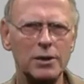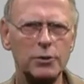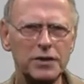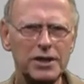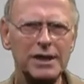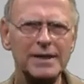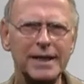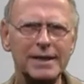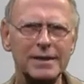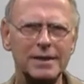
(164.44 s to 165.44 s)
To
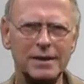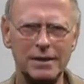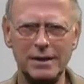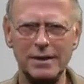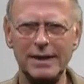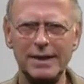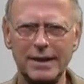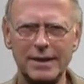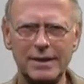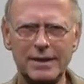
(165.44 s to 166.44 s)
facilitate
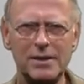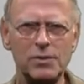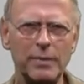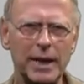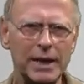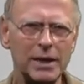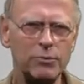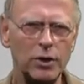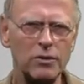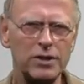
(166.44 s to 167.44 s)
the decision-making
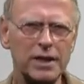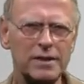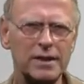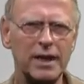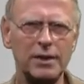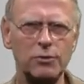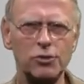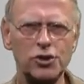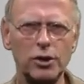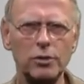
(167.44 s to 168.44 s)
process and to
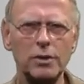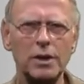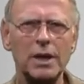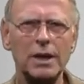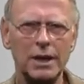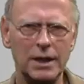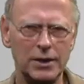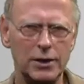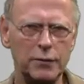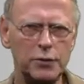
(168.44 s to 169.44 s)
show
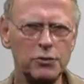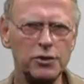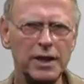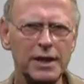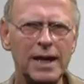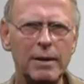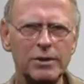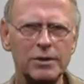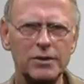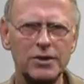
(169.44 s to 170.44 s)
the future
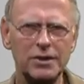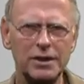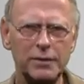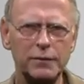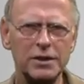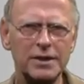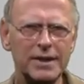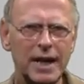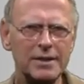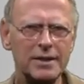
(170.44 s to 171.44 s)
inhabitants the different
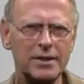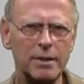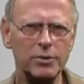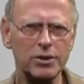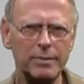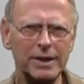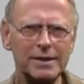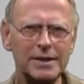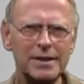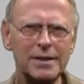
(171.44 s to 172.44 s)
sizes and
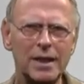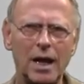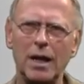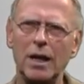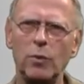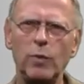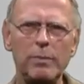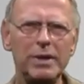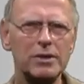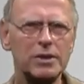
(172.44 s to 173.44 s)
possibilities, we
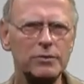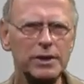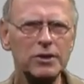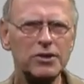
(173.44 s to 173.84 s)
built a real